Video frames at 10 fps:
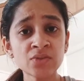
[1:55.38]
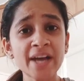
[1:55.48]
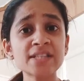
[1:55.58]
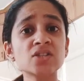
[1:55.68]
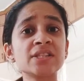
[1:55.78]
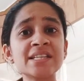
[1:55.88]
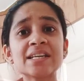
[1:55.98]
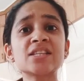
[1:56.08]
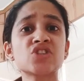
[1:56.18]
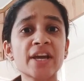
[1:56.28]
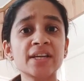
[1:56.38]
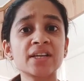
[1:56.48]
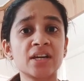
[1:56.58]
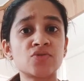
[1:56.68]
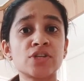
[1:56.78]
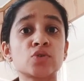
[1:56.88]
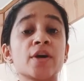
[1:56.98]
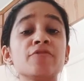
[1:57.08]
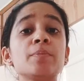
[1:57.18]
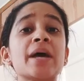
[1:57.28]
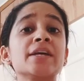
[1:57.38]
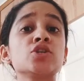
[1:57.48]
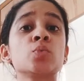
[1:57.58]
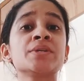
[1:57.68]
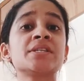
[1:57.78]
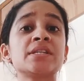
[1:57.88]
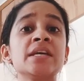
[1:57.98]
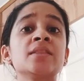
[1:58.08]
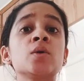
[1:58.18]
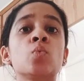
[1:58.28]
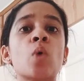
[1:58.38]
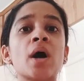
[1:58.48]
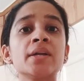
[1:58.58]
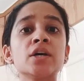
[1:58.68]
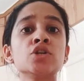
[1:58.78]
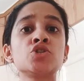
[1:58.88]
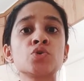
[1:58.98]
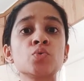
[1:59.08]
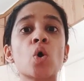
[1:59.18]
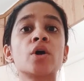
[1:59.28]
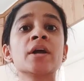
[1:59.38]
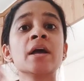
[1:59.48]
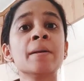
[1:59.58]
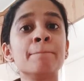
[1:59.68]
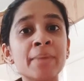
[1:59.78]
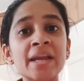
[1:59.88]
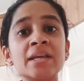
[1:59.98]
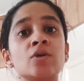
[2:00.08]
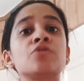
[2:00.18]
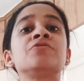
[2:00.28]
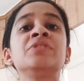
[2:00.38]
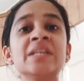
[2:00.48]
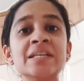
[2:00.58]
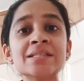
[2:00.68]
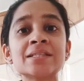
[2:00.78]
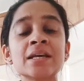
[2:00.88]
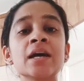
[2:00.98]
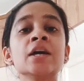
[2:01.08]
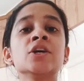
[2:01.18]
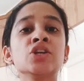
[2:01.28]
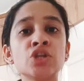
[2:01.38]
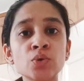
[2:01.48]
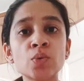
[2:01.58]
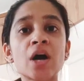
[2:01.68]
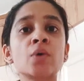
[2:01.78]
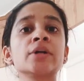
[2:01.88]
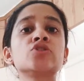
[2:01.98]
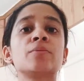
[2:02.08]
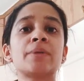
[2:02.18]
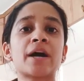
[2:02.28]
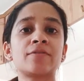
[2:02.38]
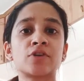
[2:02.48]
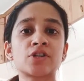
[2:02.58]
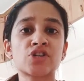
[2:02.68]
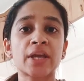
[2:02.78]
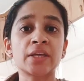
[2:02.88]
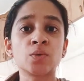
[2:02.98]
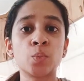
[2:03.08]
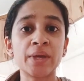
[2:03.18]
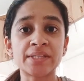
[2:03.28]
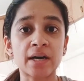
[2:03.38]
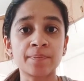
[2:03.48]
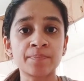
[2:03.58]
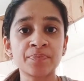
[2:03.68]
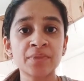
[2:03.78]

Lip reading: Right? So these are the Schengen countries. So if you're planning to visit either 1, 2 or many of these, you are going to apply for a Schengen visa.